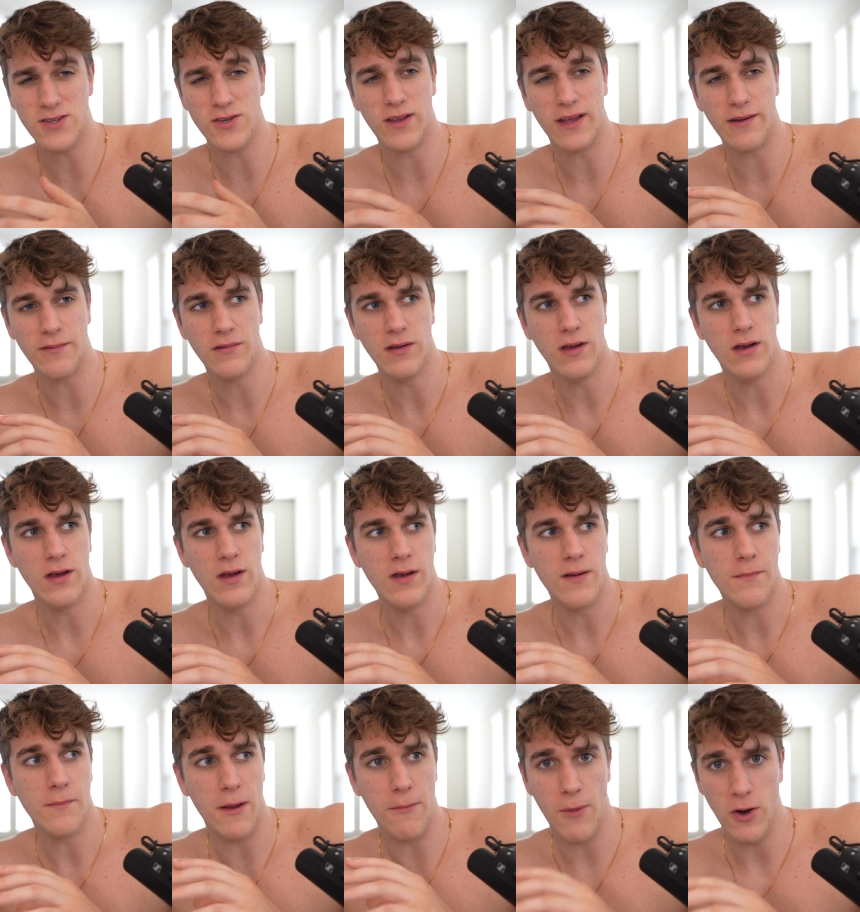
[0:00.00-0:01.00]
So, like,
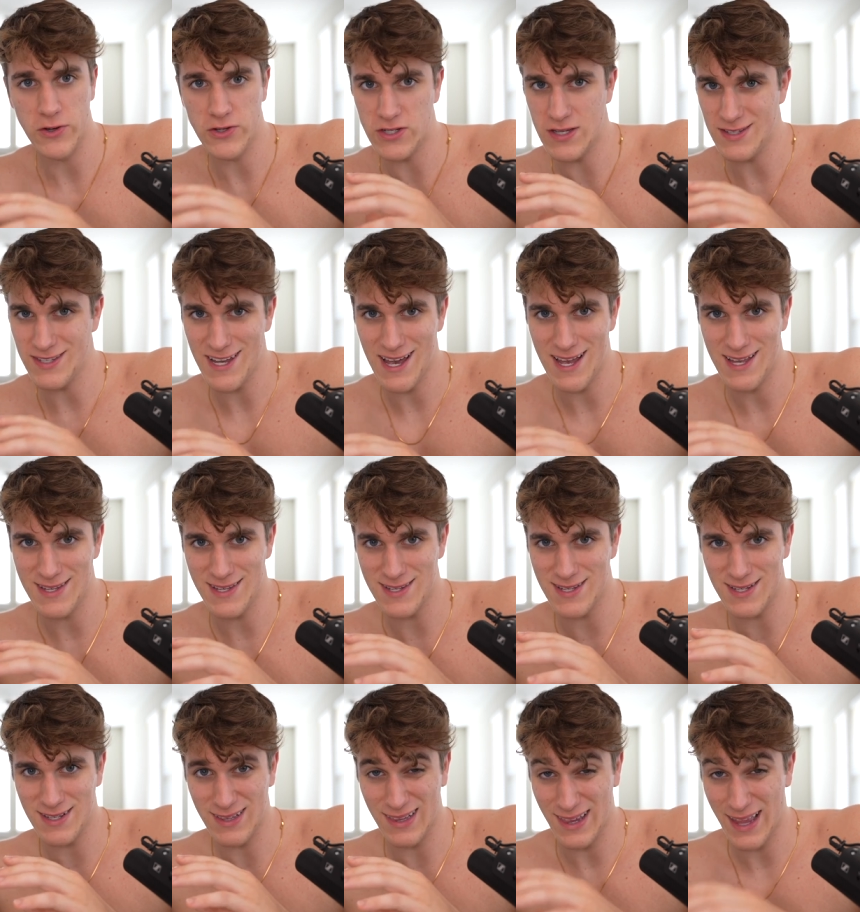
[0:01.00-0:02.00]
my most
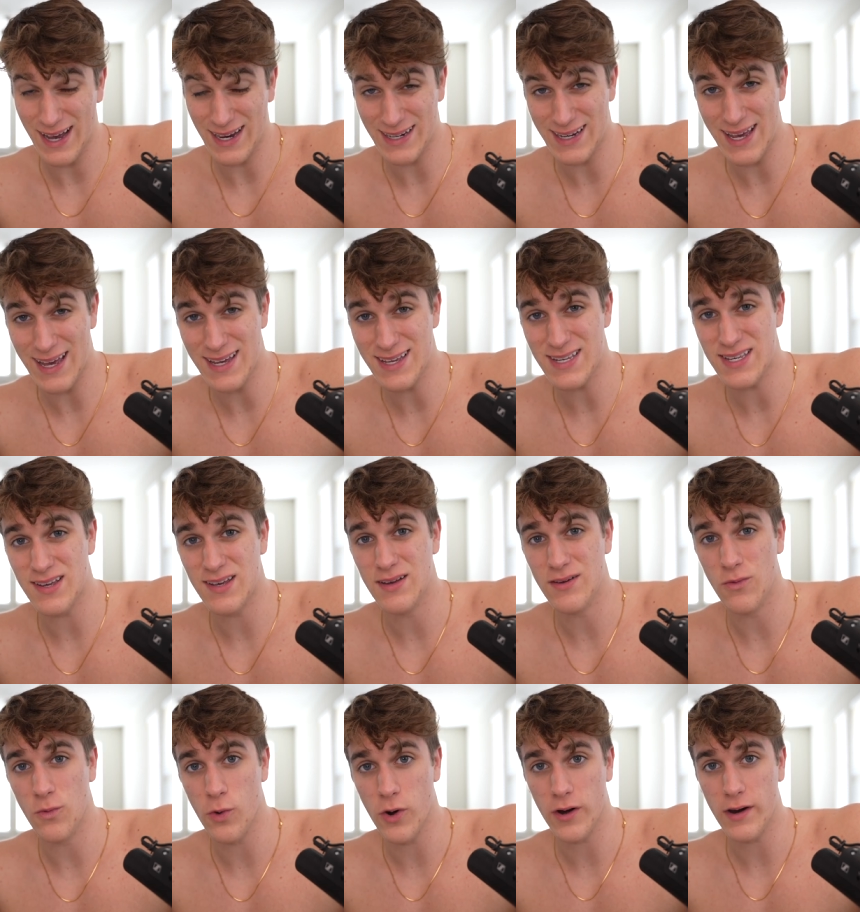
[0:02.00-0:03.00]
intense leg day
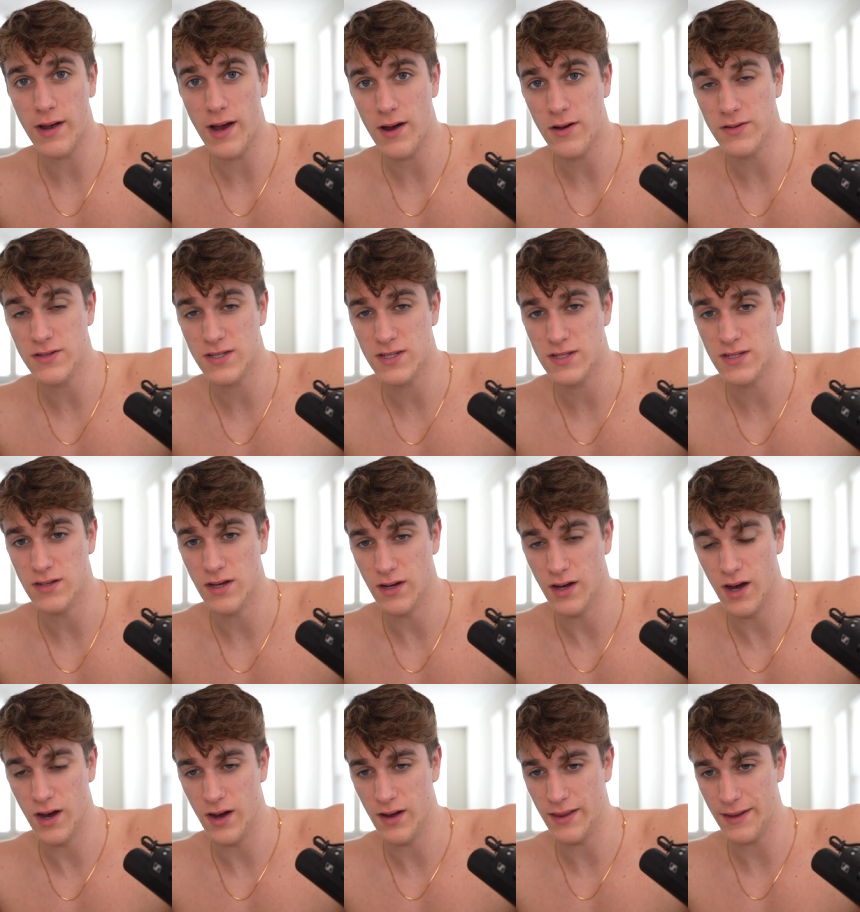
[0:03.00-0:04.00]
workouts,
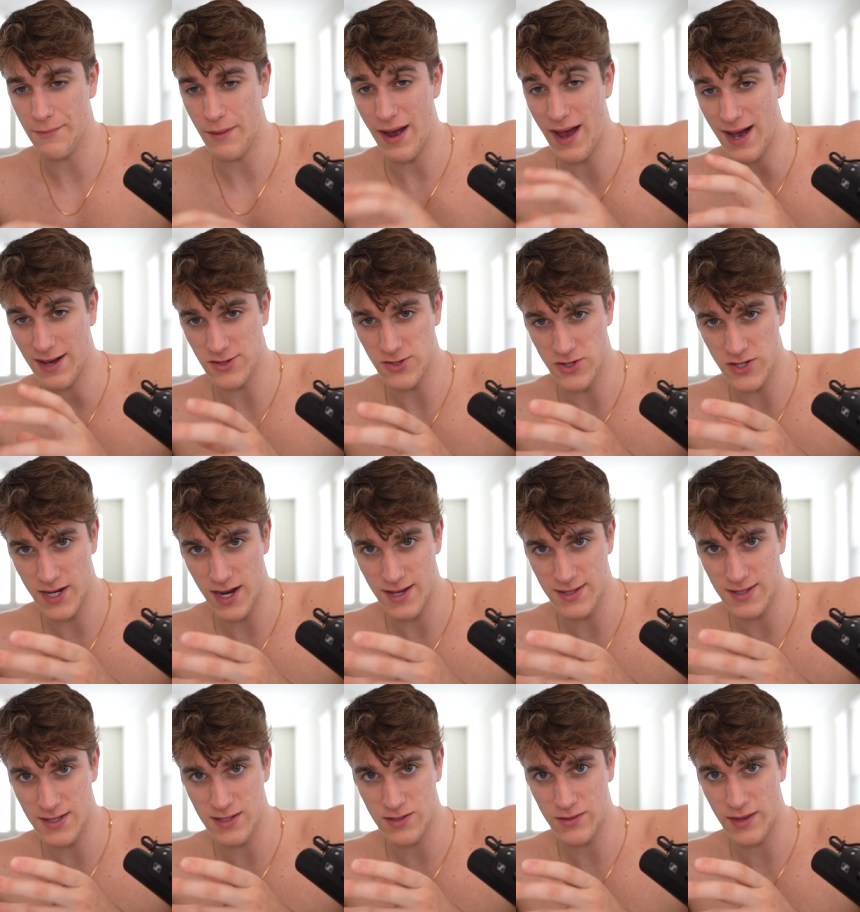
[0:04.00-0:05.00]
like my
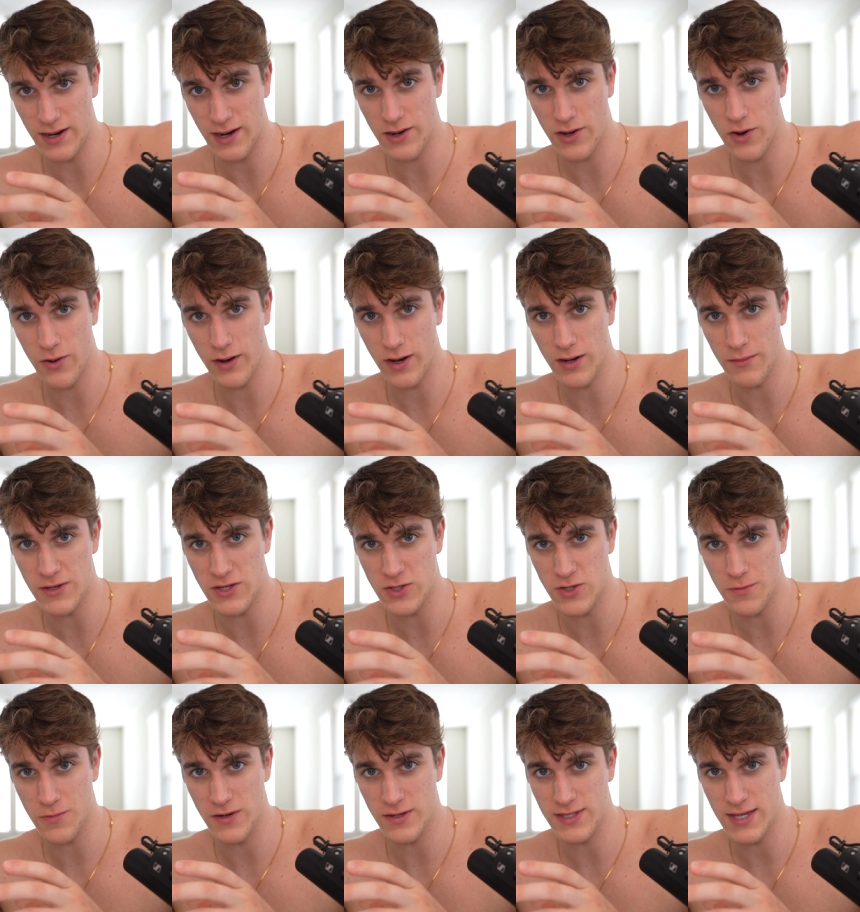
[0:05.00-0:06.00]
exercises that I know are going to be
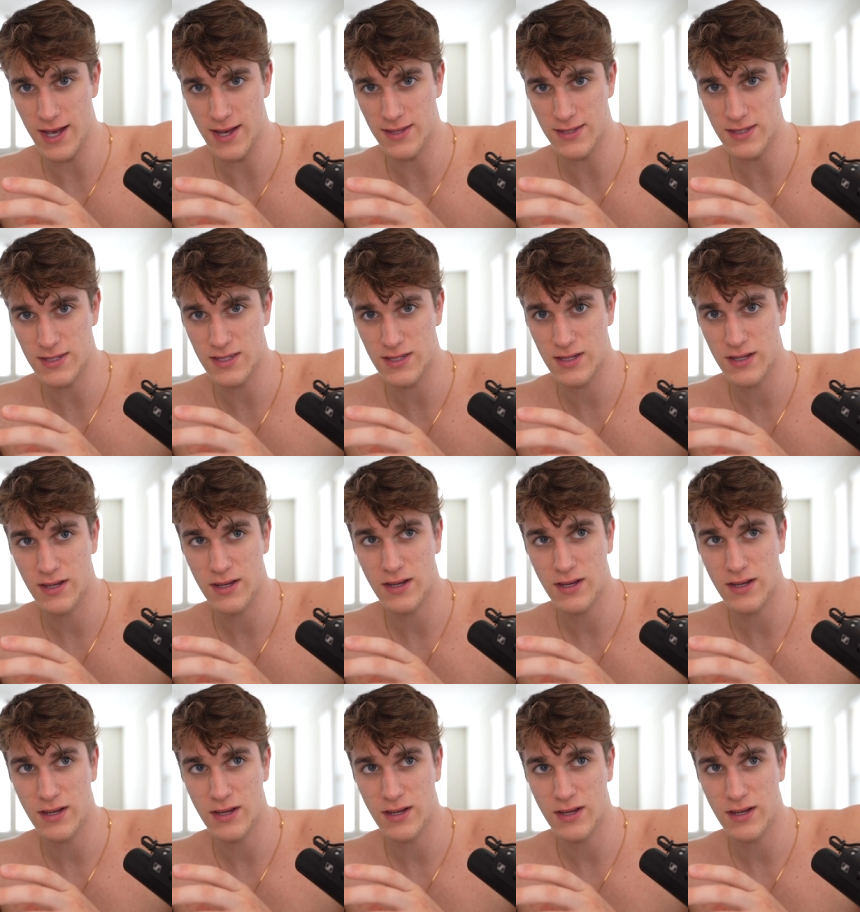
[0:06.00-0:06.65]
super intense.